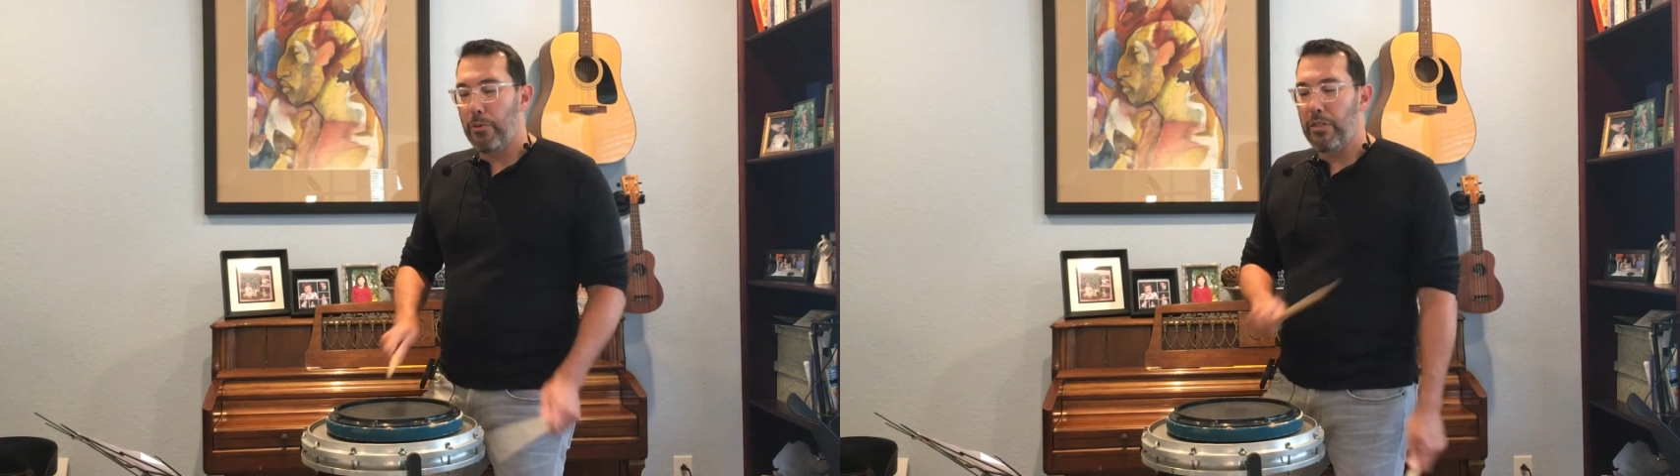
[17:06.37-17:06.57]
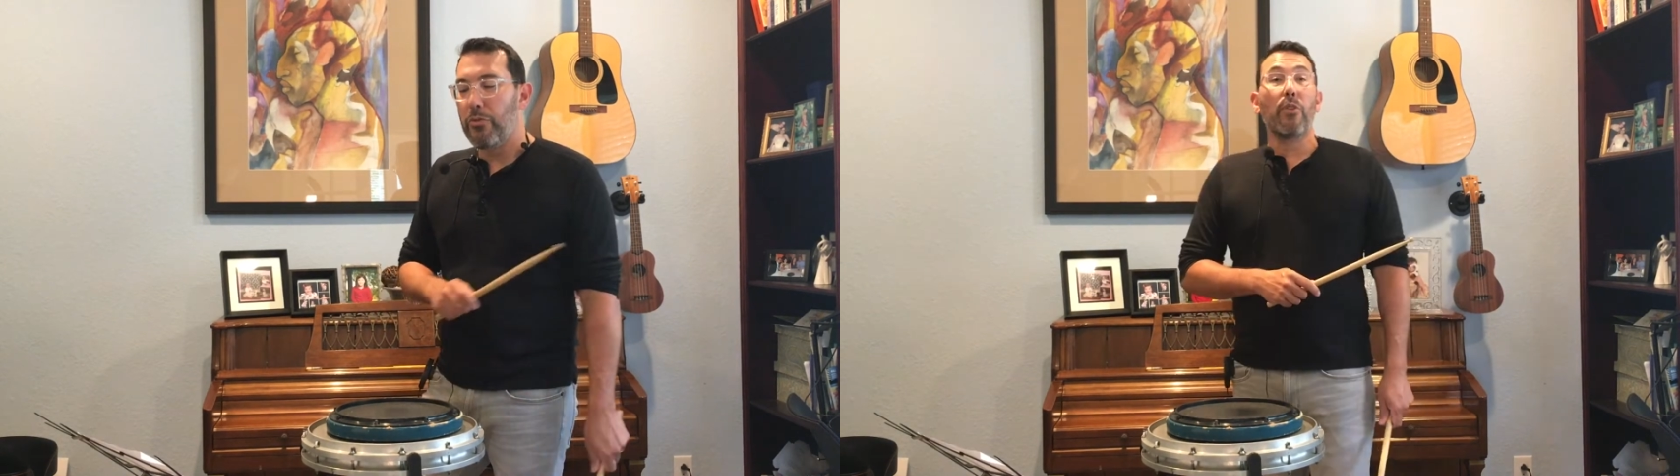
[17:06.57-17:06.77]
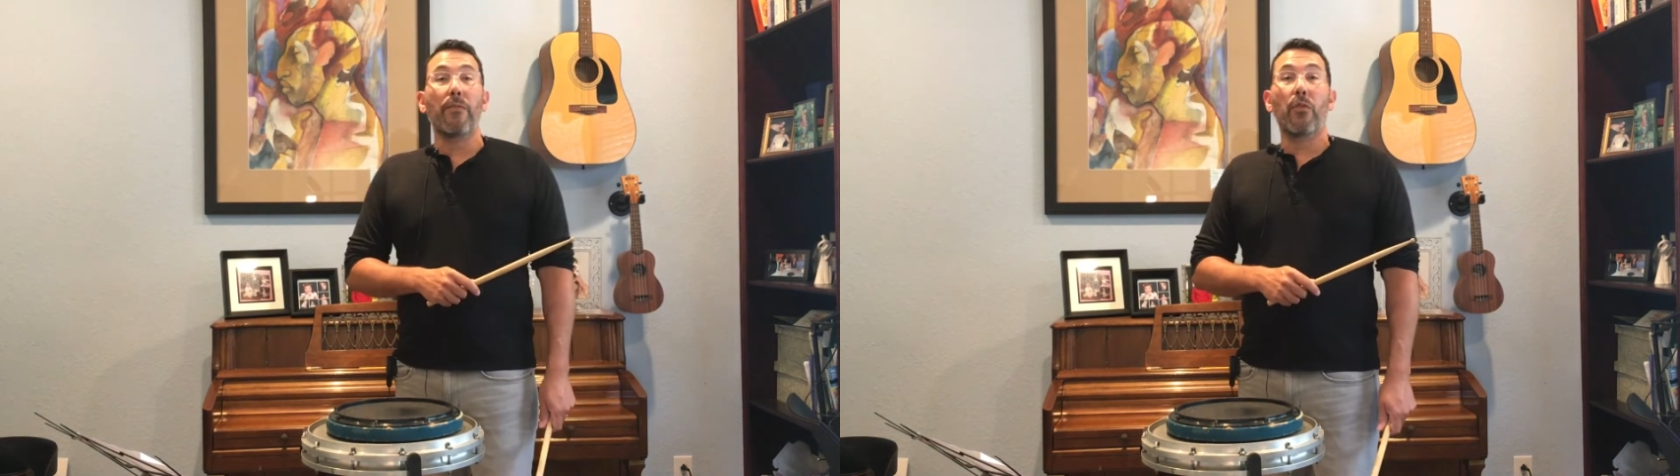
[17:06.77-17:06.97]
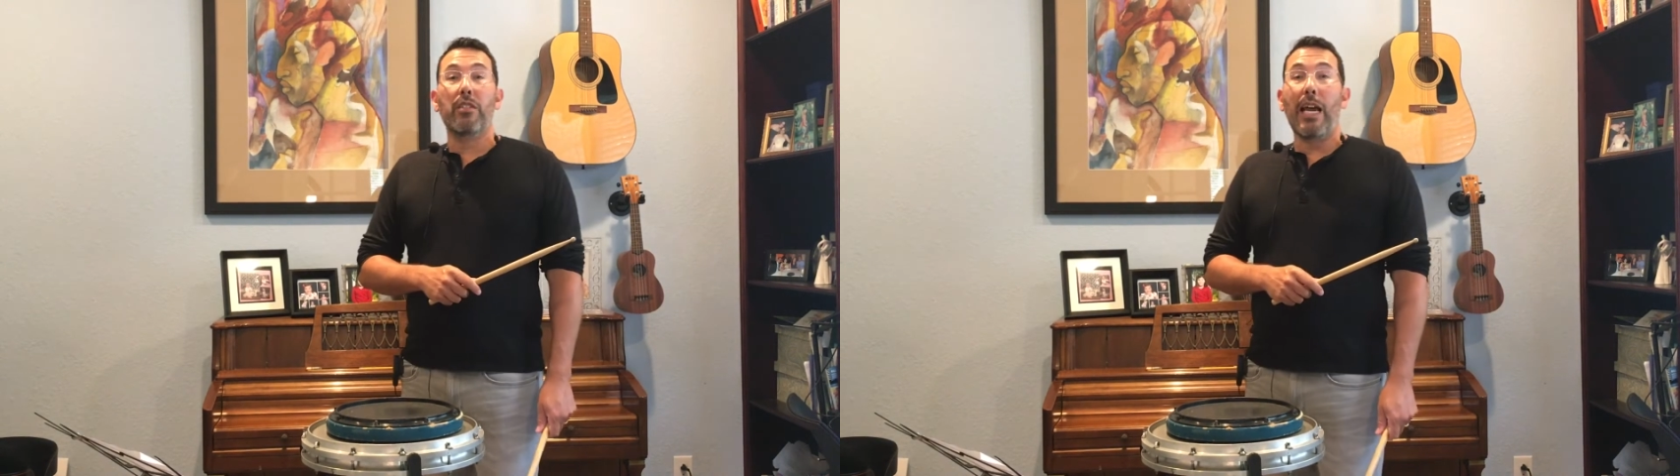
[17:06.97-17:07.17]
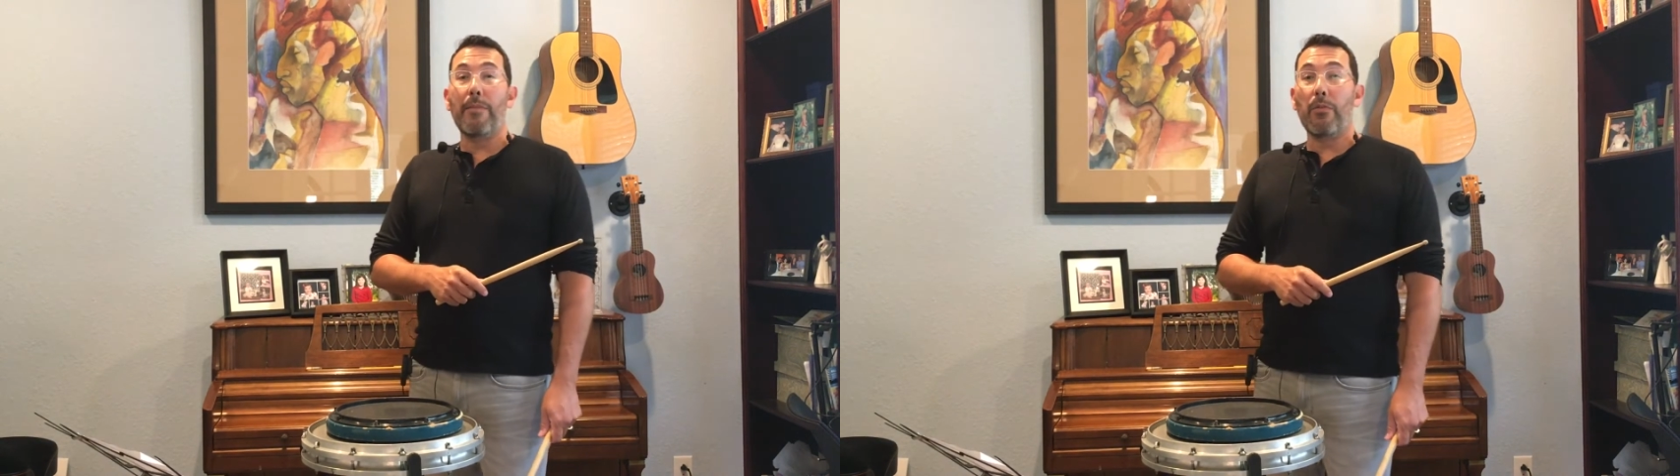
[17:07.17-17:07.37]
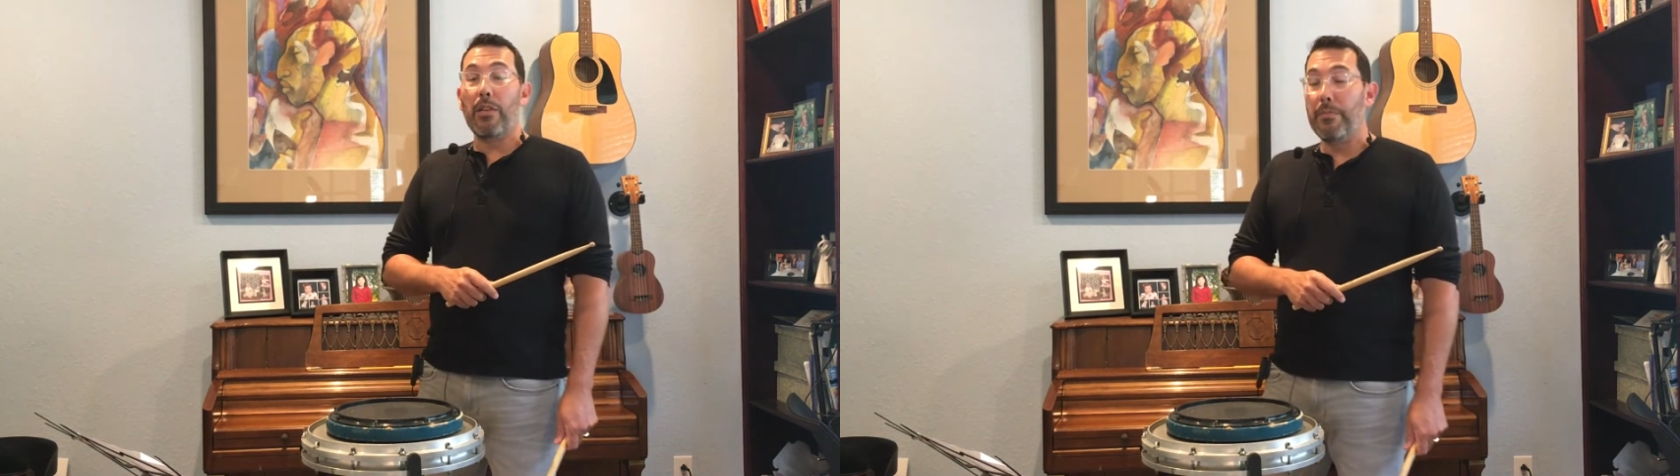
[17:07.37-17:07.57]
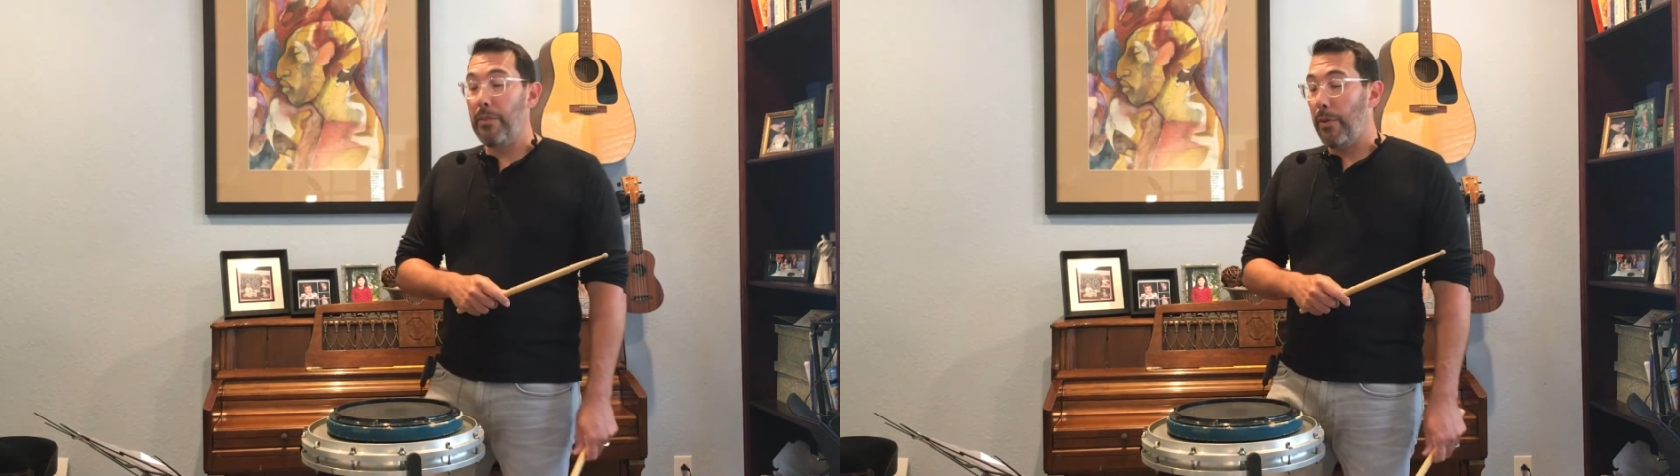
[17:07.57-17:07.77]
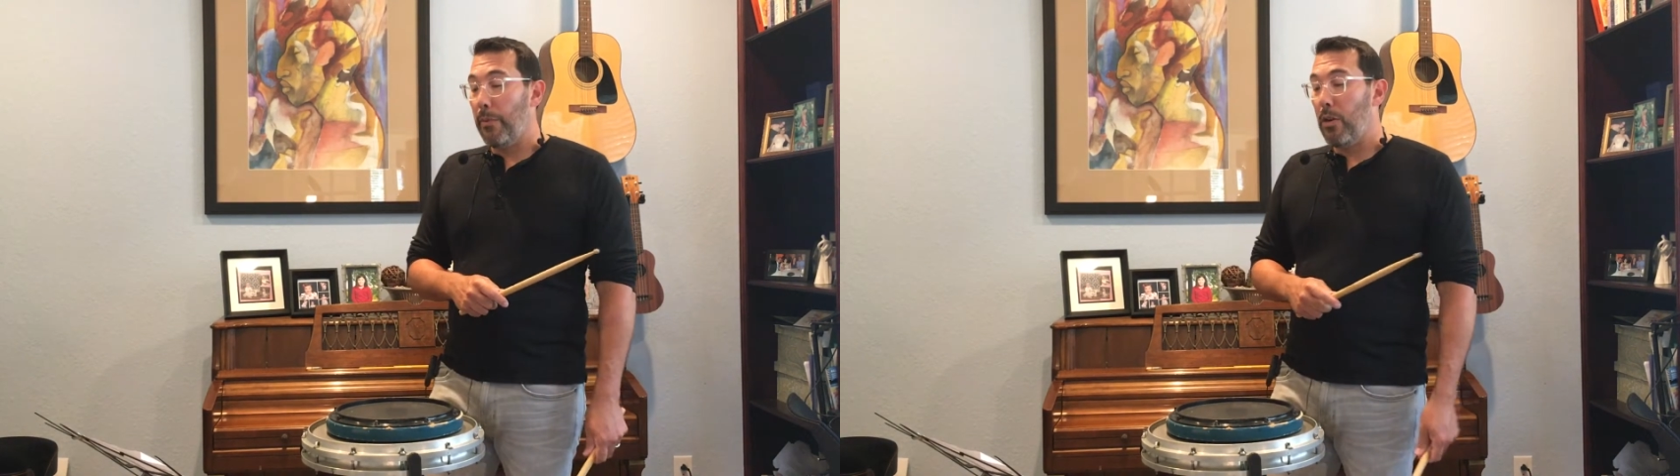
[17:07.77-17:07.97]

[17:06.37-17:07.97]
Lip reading: Pretty straightforward timing rhythms that we went